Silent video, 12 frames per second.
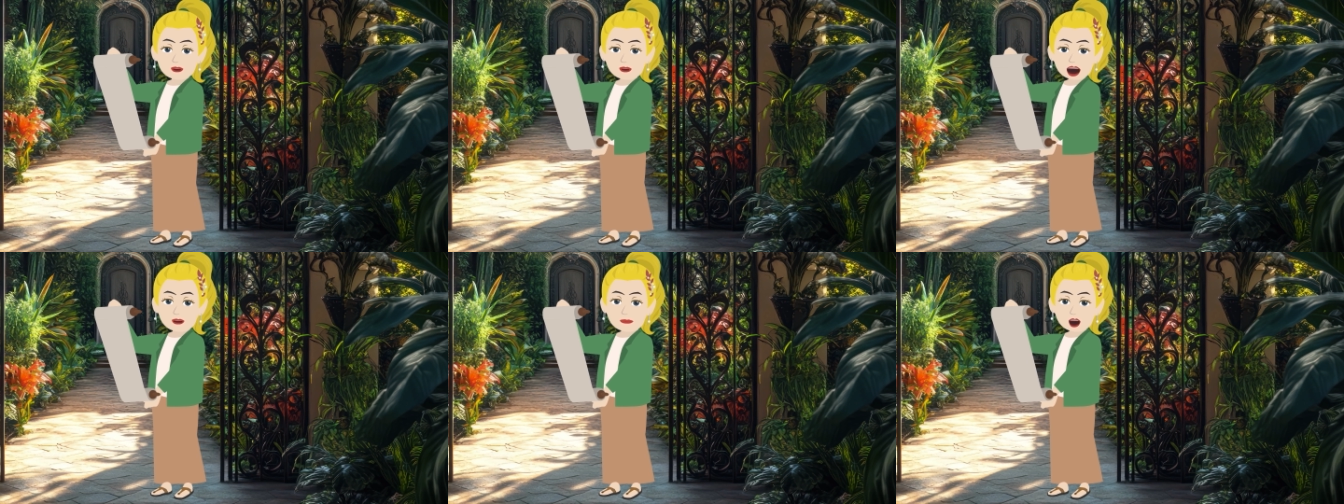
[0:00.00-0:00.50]

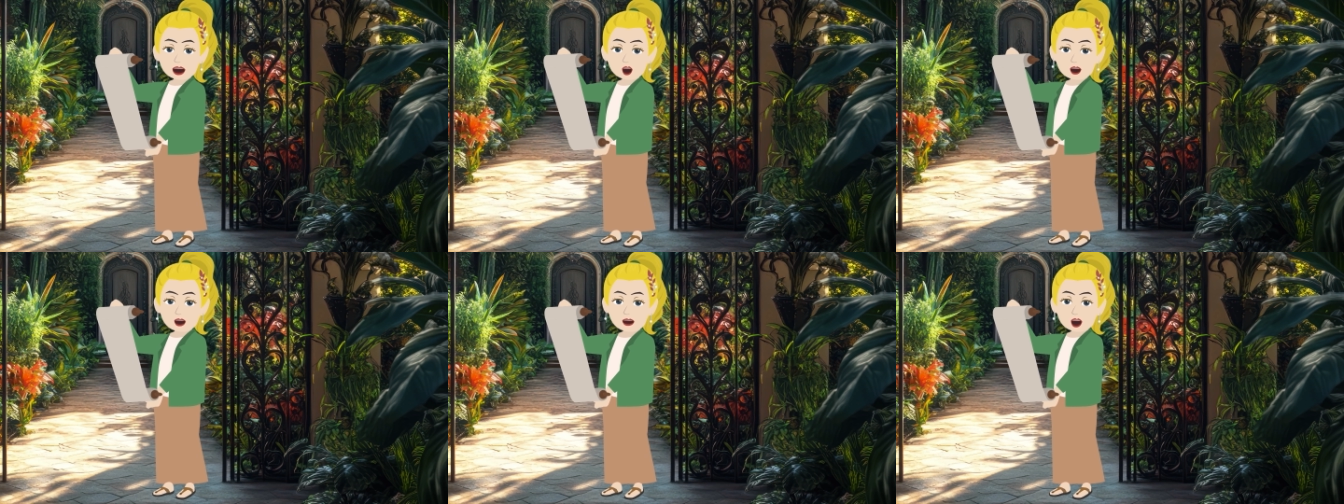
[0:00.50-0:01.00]
It's
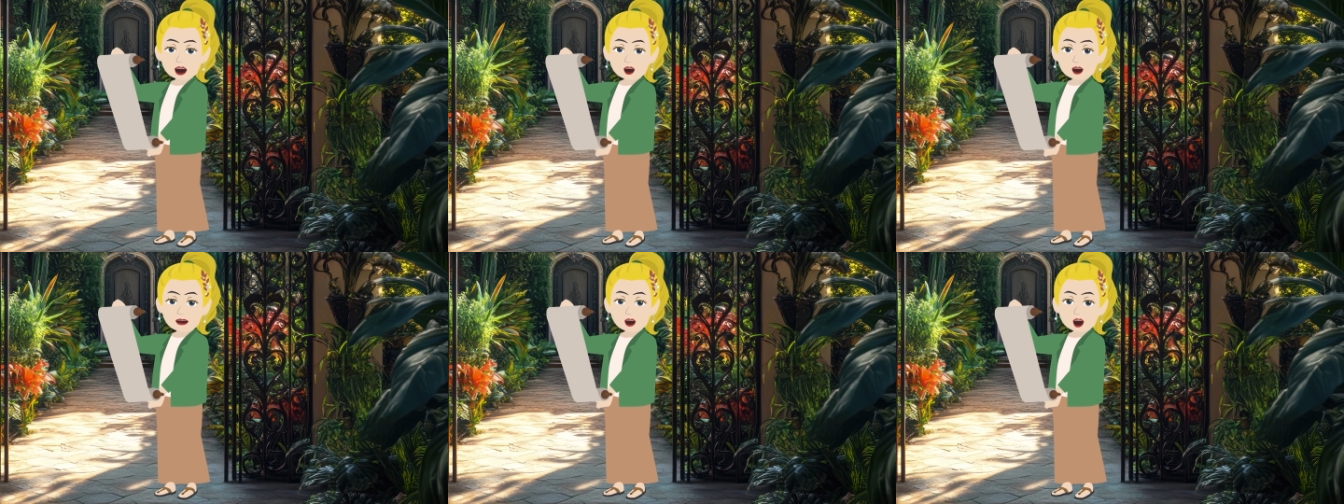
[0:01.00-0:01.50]
only when
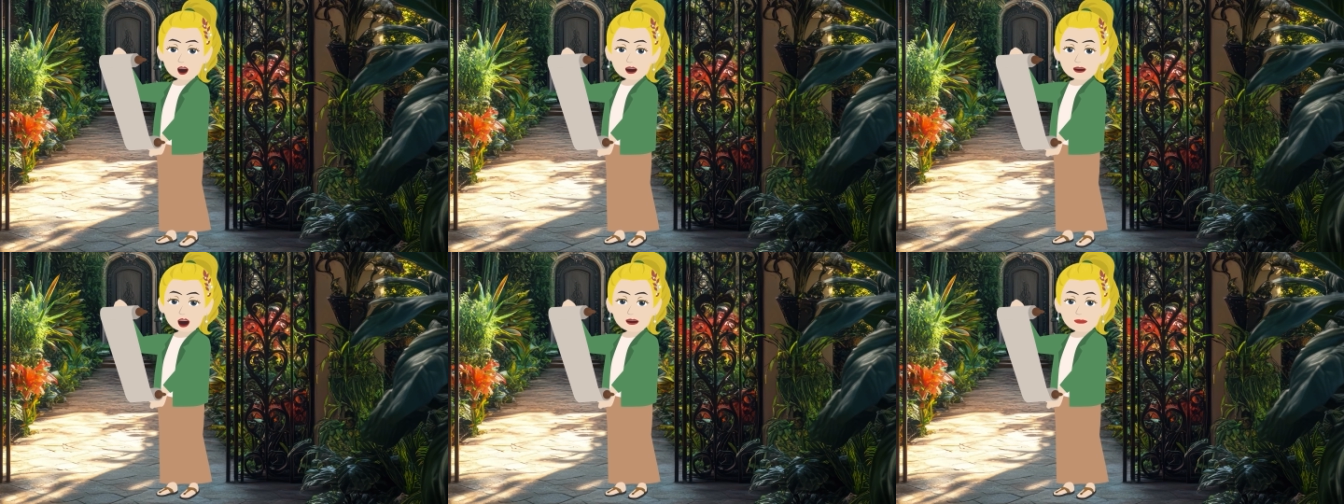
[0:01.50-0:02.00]
you
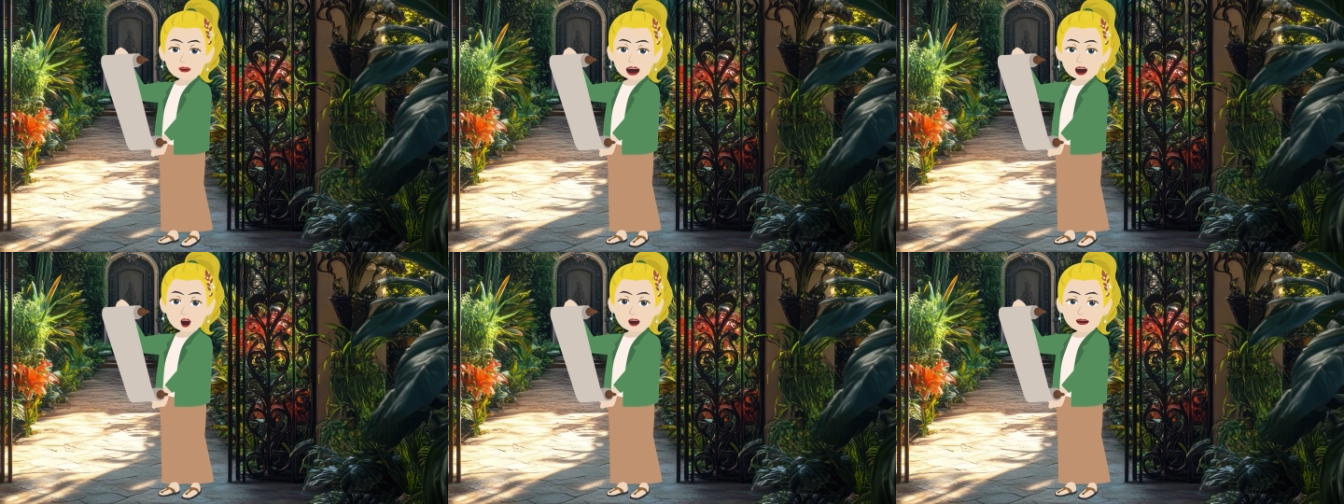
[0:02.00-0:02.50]
believe, as so
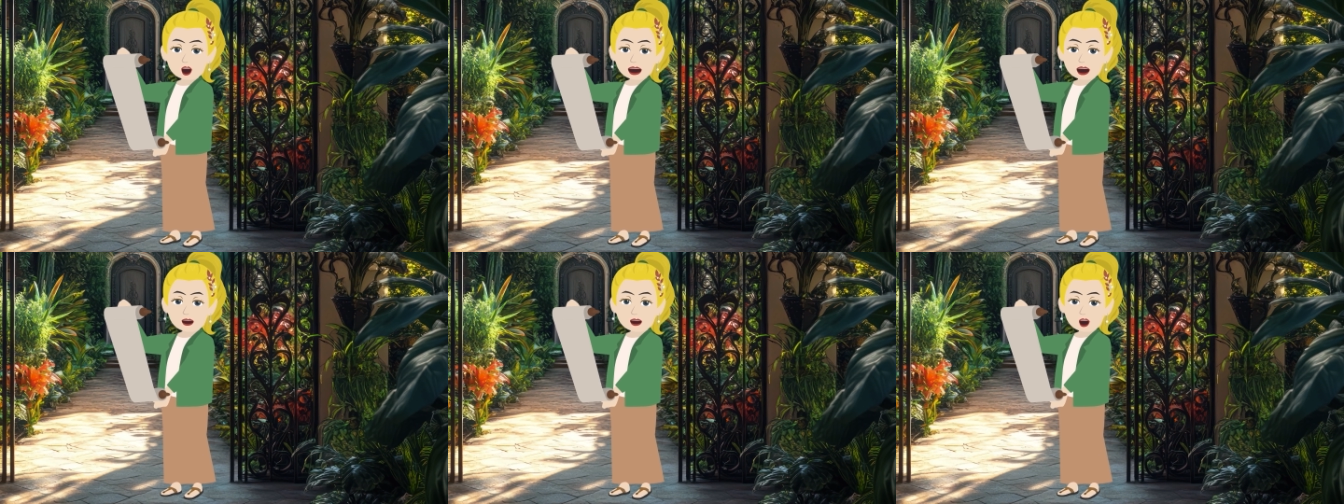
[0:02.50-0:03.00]
many
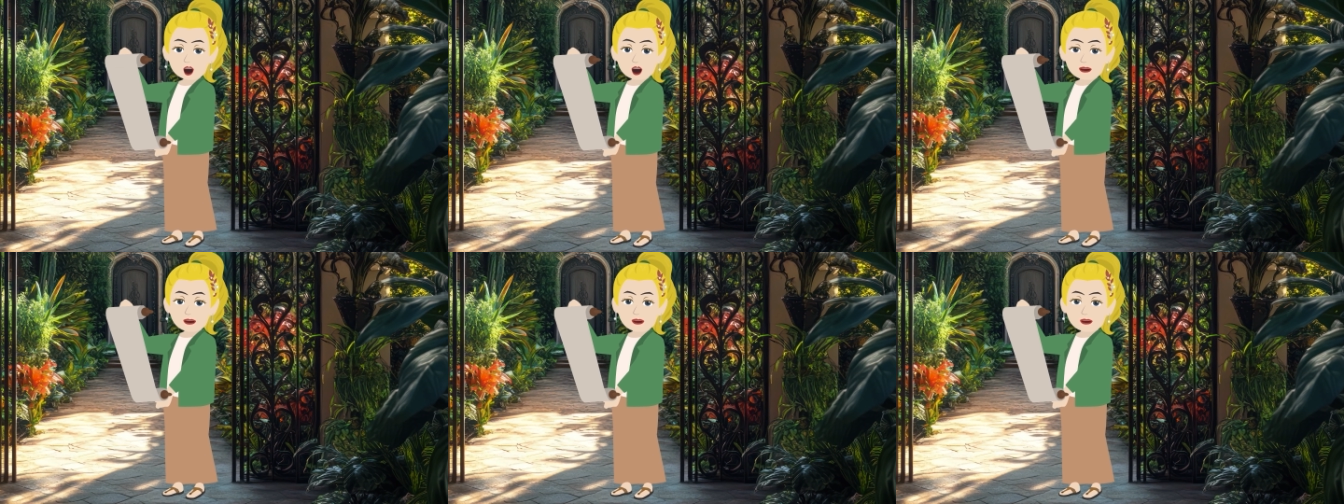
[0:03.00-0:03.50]
humans
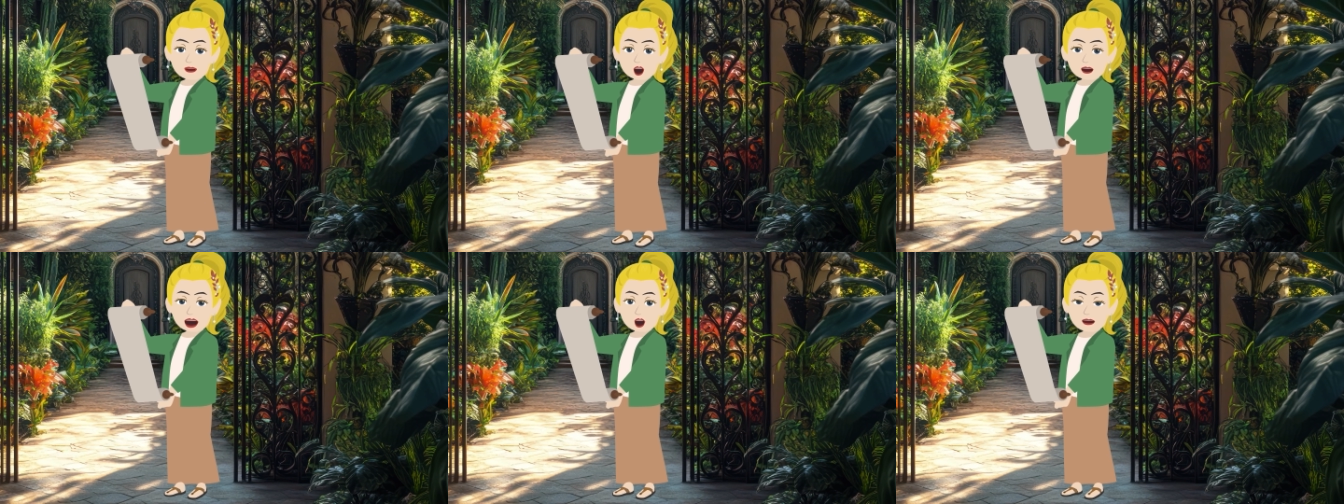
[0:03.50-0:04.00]
do, it
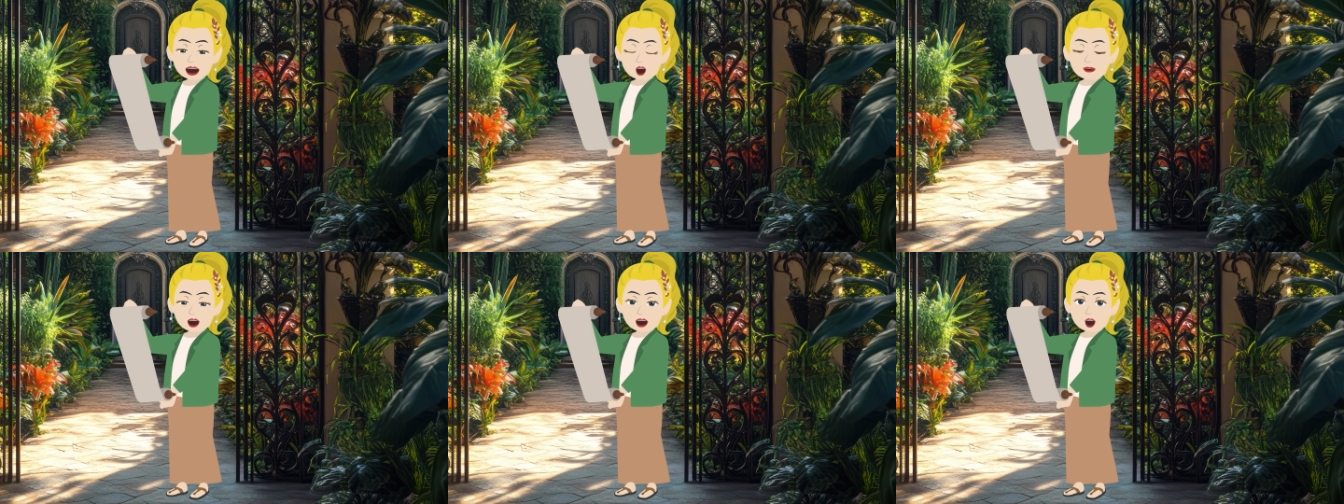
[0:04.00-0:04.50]
gives them
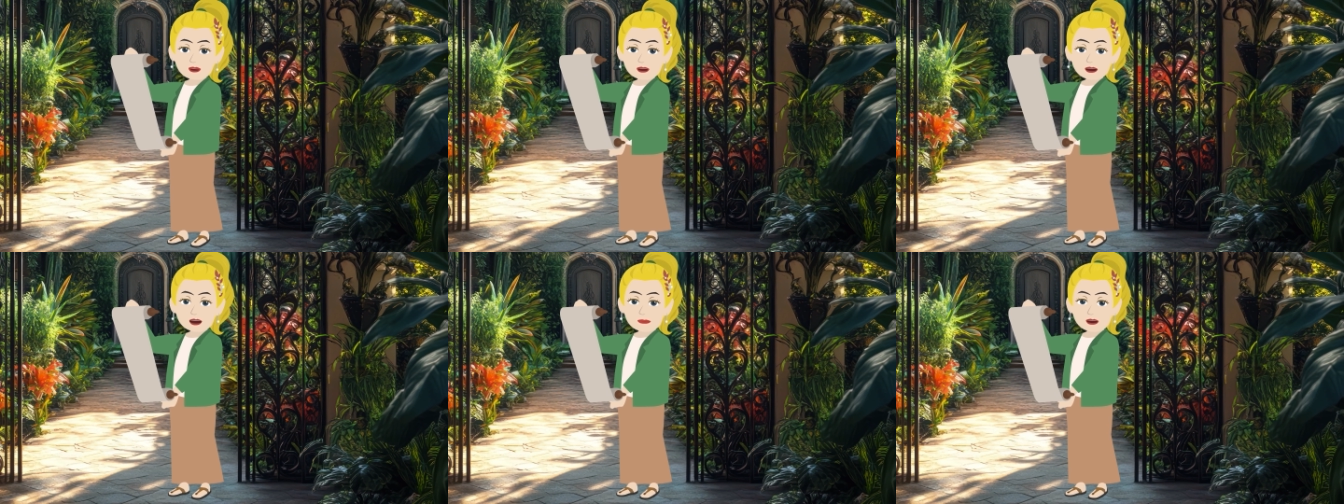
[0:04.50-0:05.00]
so much
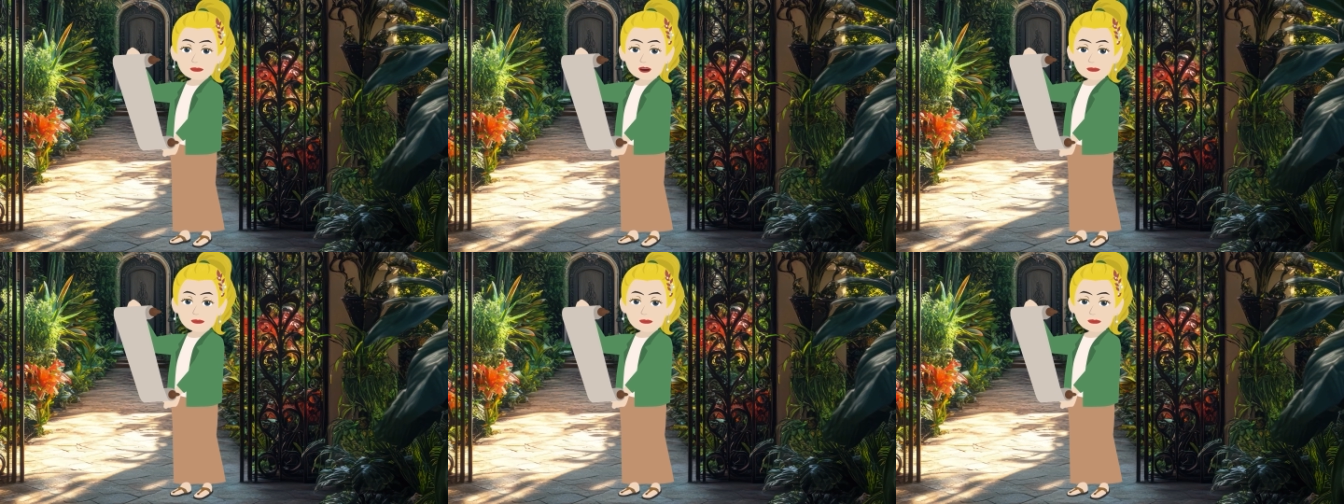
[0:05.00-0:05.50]
trouble
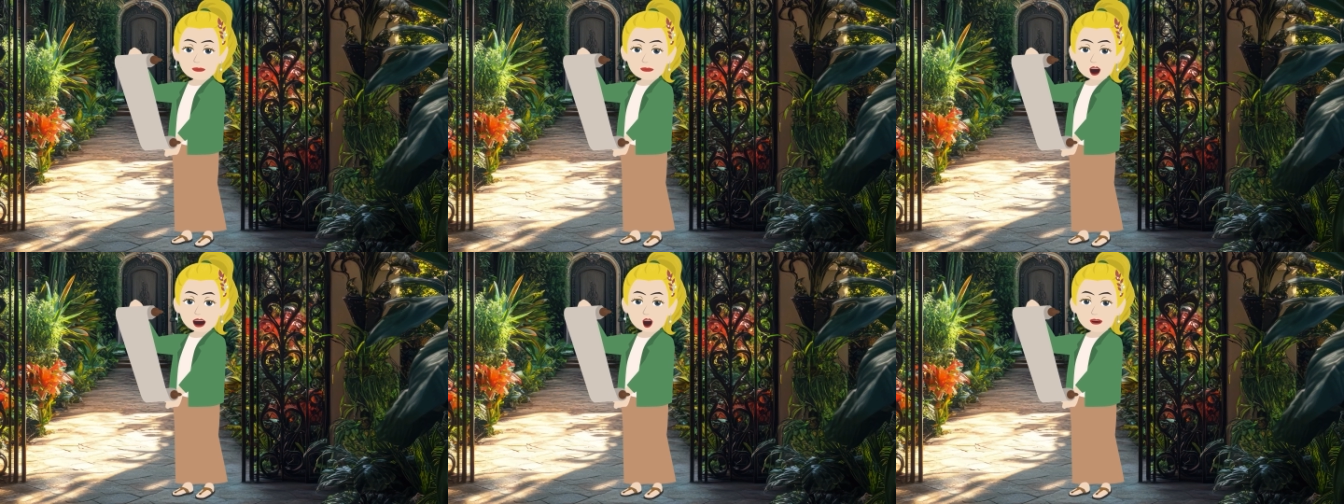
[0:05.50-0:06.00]

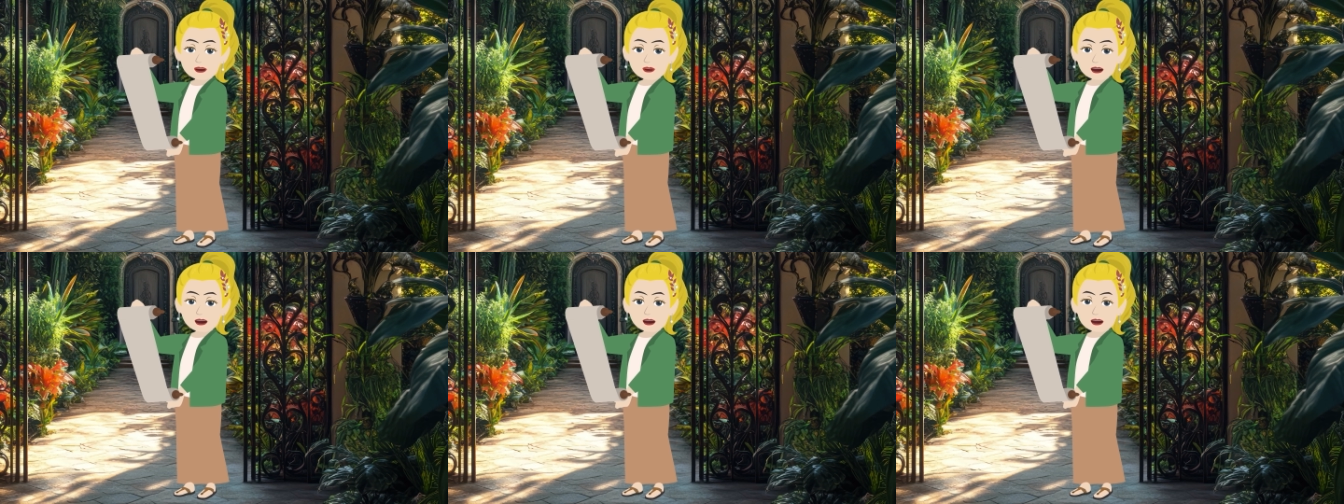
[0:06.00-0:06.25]
that